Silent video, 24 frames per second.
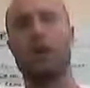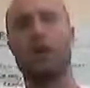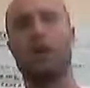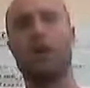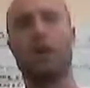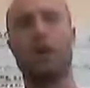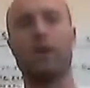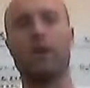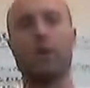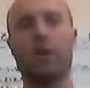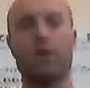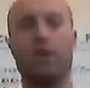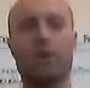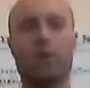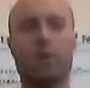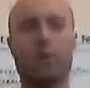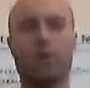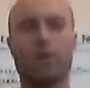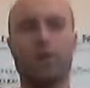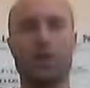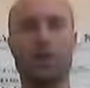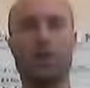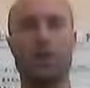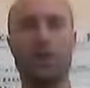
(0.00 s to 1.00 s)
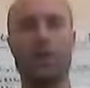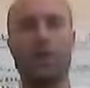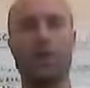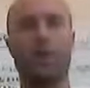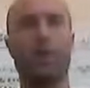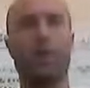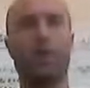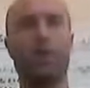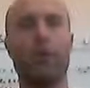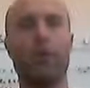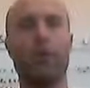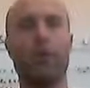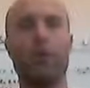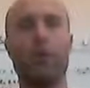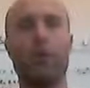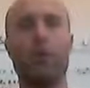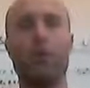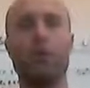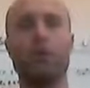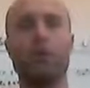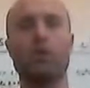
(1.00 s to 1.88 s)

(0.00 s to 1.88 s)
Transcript: Also, the person can get pernio,